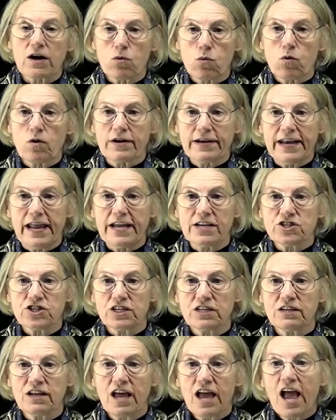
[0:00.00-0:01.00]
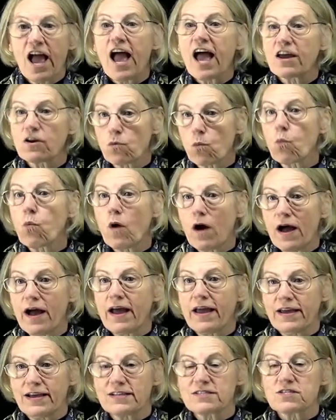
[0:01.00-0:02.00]
coordination and
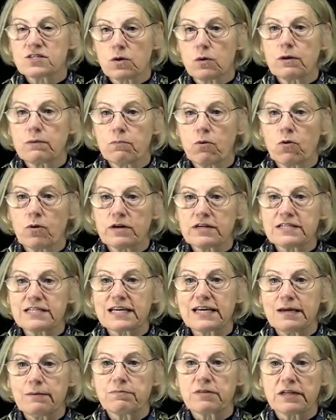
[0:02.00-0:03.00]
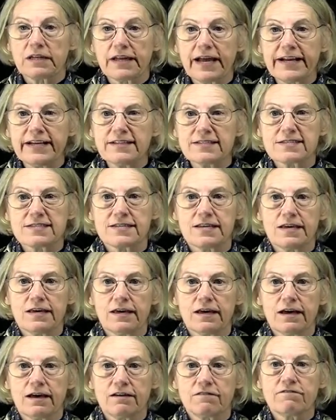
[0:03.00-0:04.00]
why it's so important to keep the
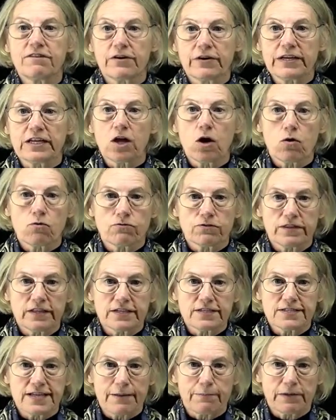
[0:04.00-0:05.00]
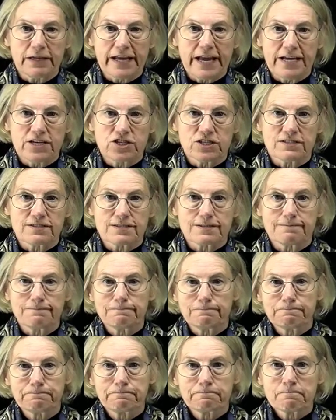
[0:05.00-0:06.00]
latency very low for these applications.
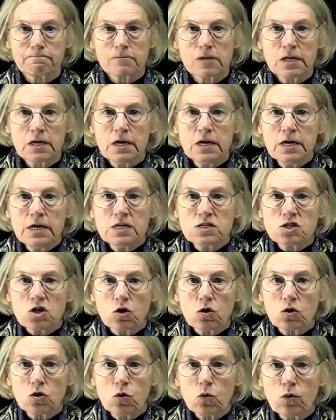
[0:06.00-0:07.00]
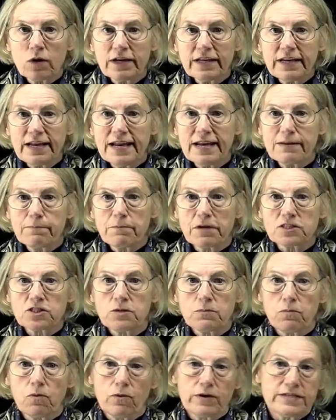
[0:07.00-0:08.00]
So coordinated
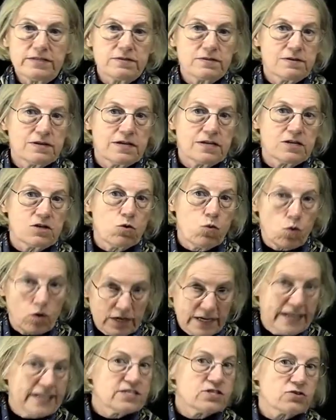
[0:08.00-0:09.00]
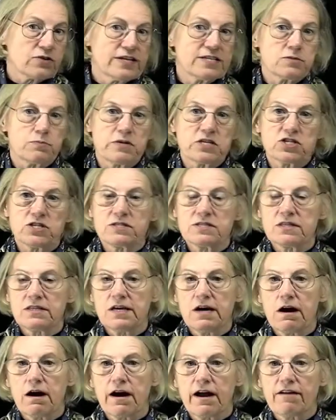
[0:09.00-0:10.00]
multipoint coordinates transmissions at
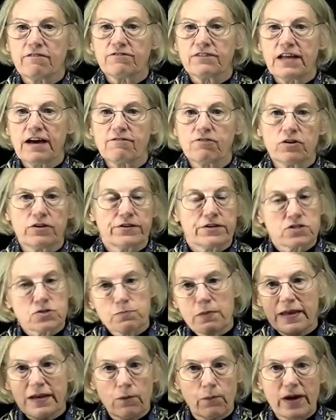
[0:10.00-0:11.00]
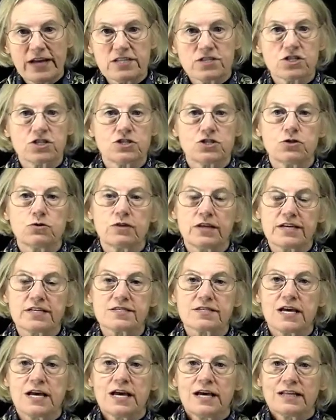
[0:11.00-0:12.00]
the RF level, and there's many ways to do
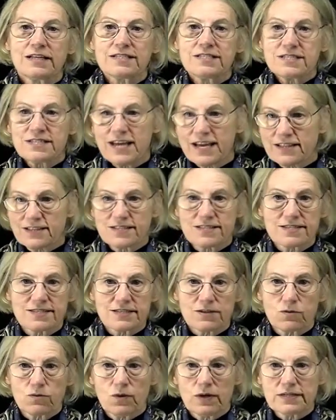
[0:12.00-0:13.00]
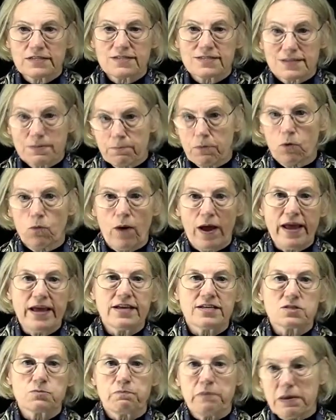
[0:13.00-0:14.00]
this. Let's take this one simple way
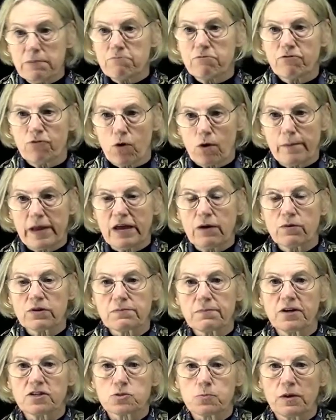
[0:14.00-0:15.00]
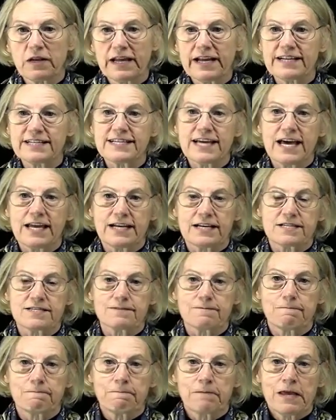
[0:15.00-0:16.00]
is beamforming with multiple
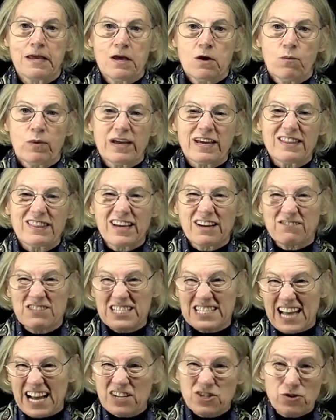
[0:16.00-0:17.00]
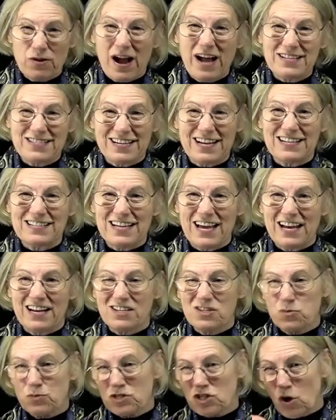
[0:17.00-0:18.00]
antennas. We can think of sectorized
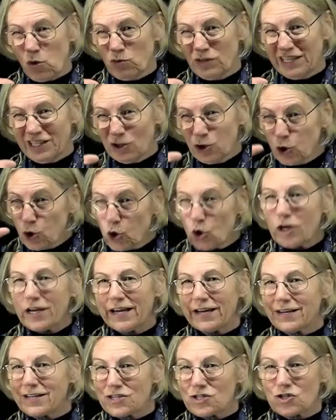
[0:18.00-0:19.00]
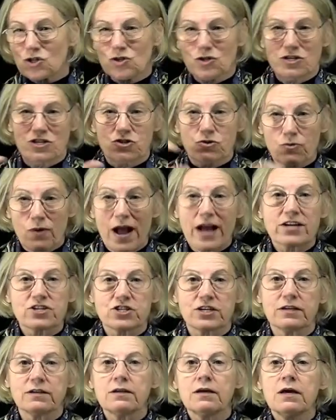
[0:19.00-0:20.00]
antennas which only look in a certain
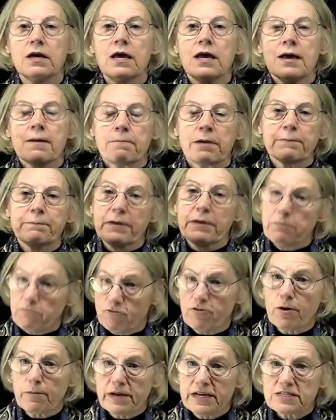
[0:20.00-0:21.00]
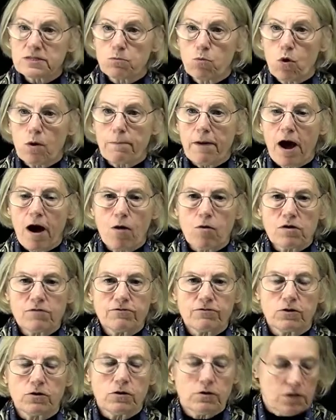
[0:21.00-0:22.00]
direction, but beamforming is a more
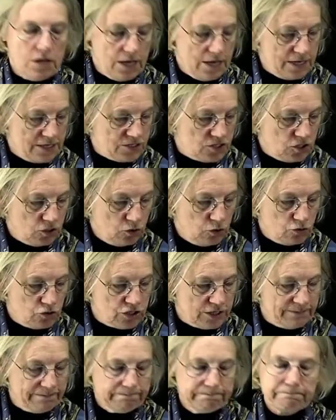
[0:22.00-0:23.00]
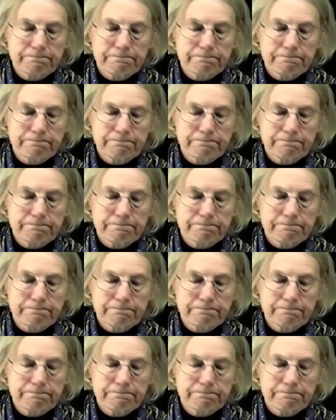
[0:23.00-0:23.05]
powerful solution,